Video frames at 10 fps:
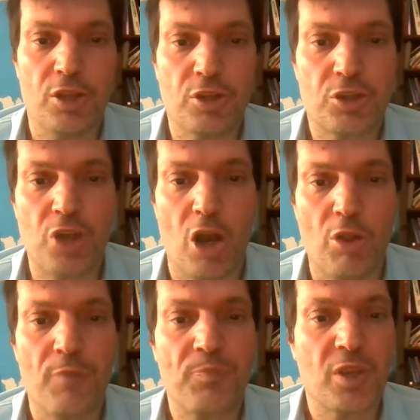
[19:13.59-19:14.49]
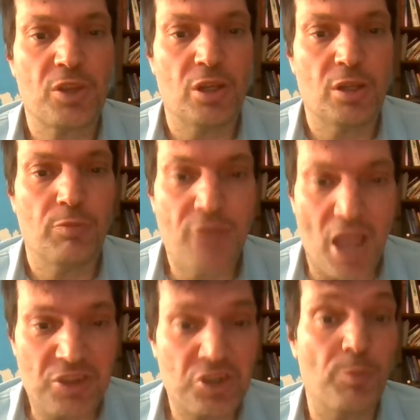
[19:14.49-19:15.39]
So
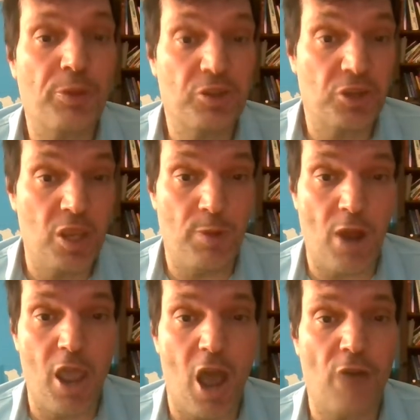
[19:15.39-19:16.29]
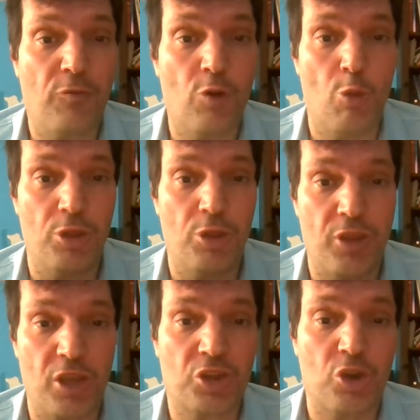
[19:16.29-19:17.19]
that's something to keep an eye out for when
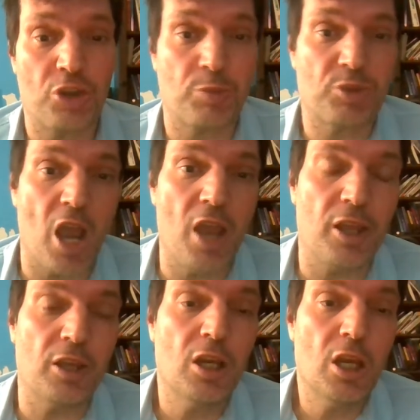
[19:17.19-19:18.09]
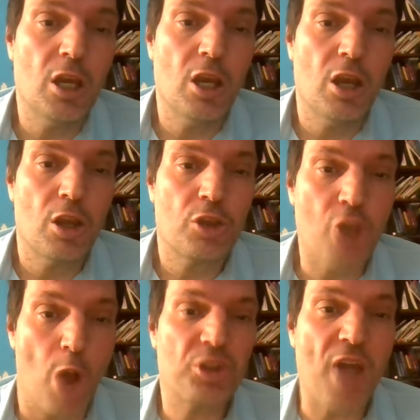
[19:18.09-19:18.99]
things start subsiding.
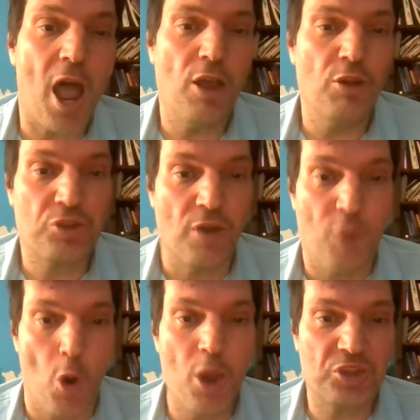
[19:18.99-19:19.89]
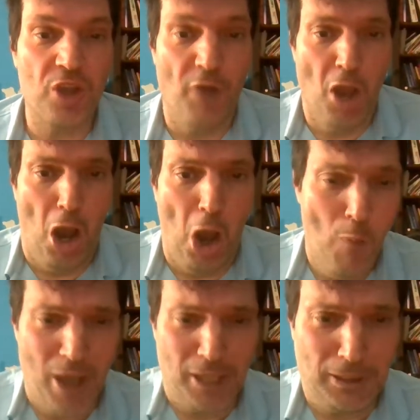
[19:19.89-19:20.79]
Joey Styles, the voice of, oh
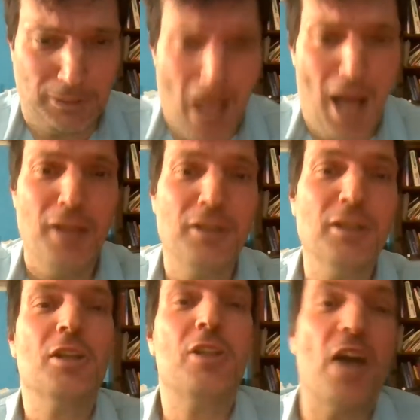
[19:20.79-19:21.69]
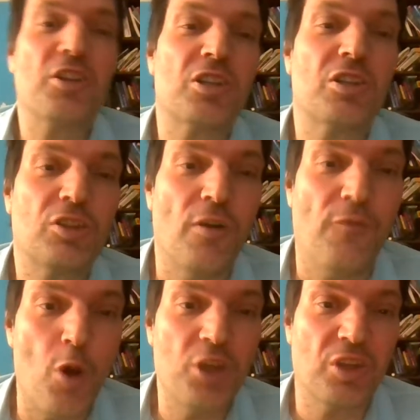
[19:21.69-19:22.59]
my God, yes, the
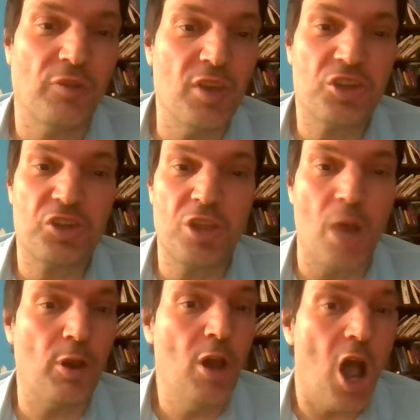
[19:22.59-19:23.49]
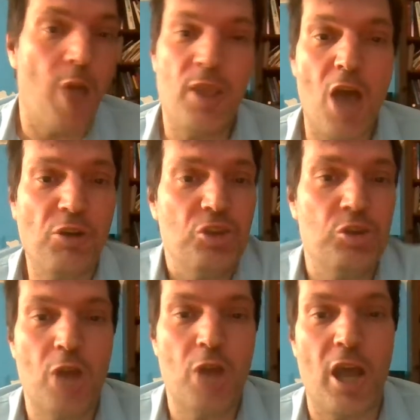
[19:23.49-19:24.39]
voice of ECW. I mean, how could
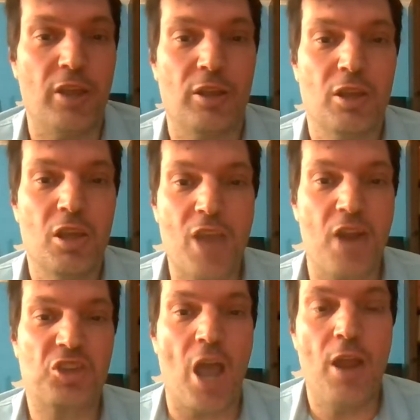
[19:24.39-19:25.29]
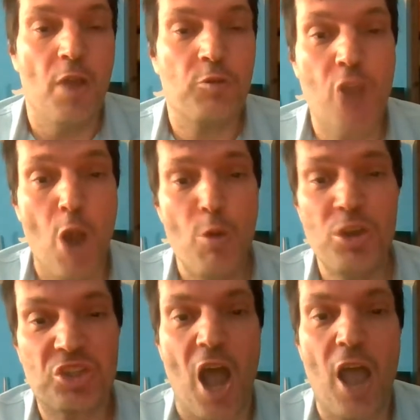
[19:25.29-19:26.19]
you not get excited? Joey
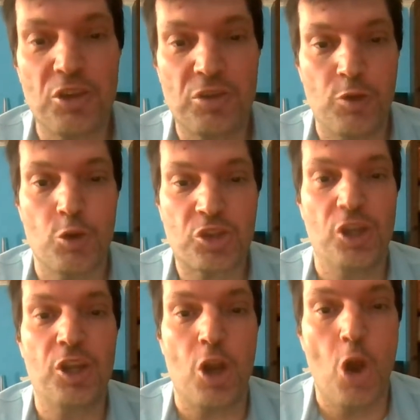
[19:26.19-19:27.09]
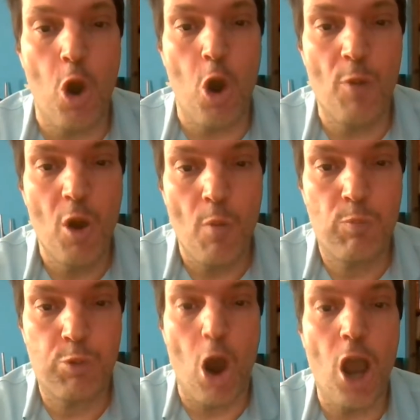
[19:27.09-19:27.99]
Styles, if you're sitting at home,
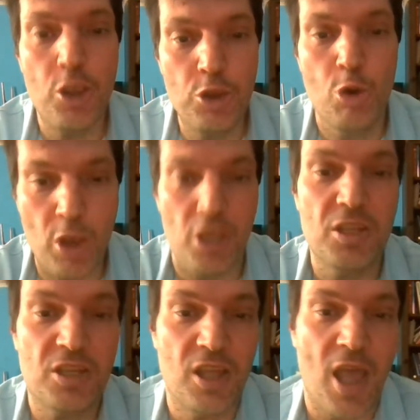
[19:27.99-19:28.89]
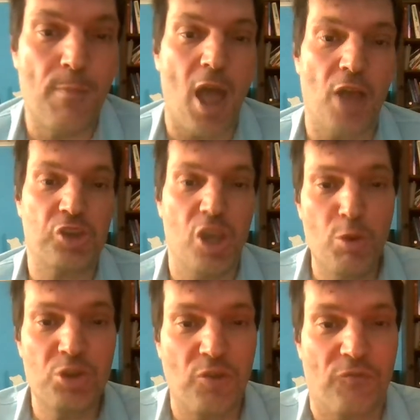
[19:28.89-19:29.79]
brought you into that match. He
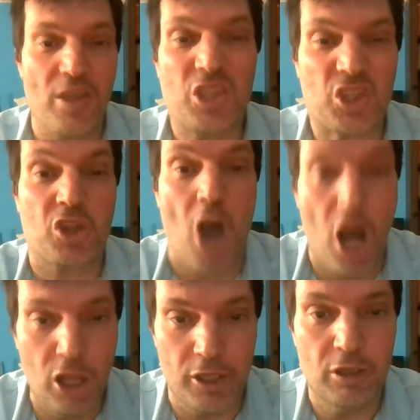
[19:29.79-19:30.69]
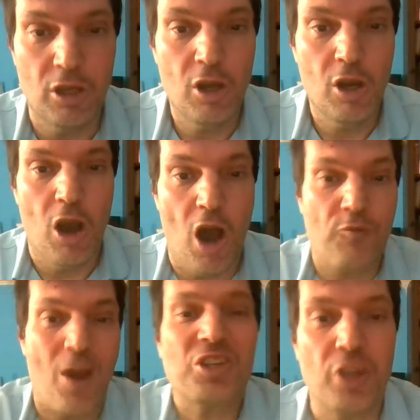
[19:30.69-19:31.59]
was the Vince Scully of
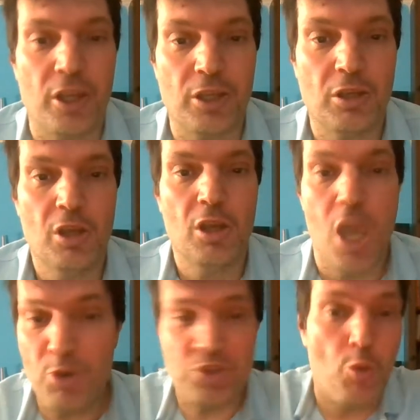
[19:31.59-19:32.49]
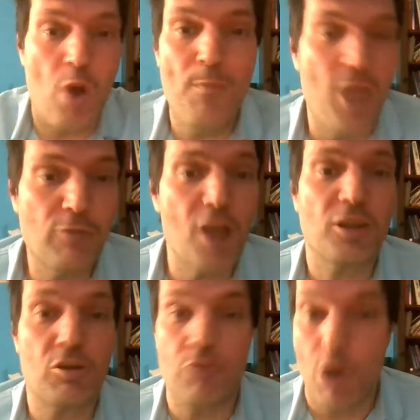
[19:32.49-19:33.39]
wrestling. He was the one-man
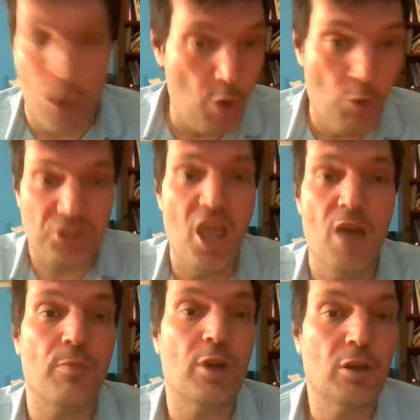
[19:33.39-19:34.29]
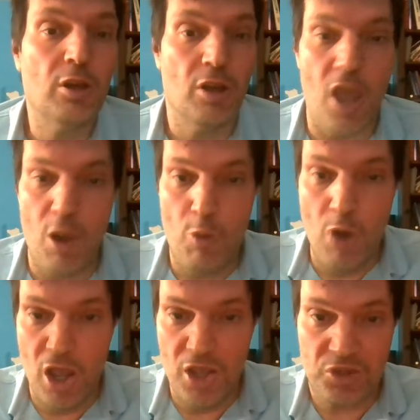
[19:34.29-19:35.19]
wrecking crew. It was him. It
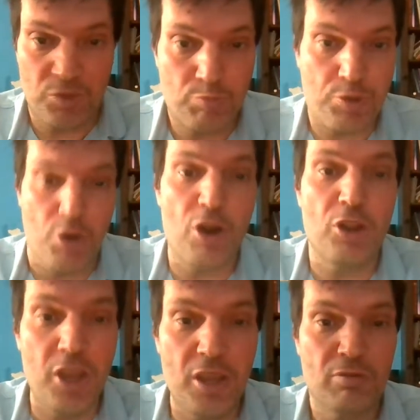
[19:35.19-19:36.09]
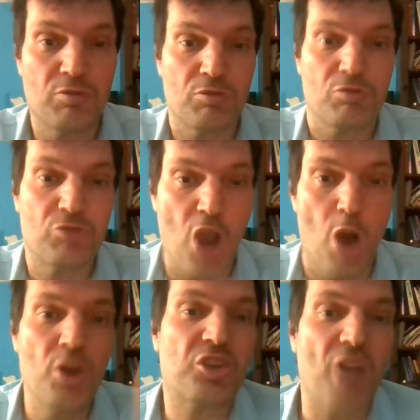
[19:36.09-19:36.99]
was purely
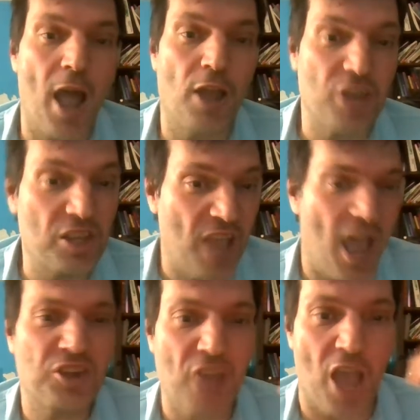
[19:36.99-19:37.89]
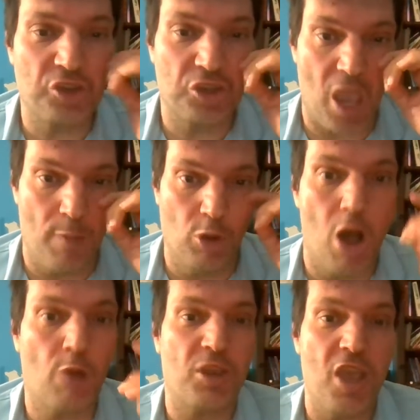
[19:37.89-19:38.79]
Joey Styles. And Taz actually came
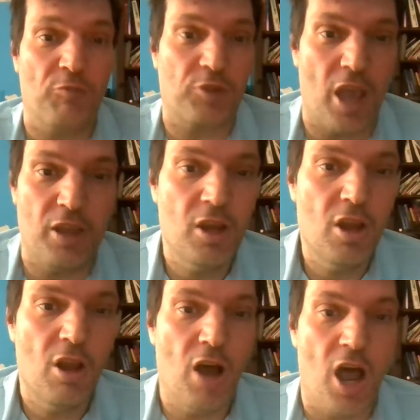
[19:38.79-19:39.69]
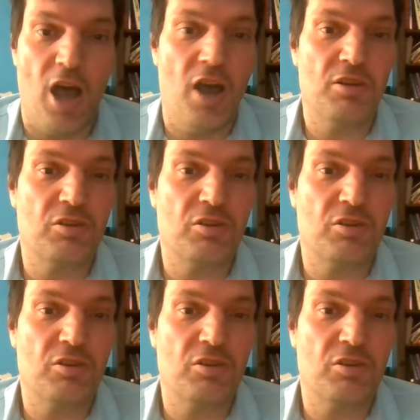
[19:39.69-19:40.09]
along. We can't forget the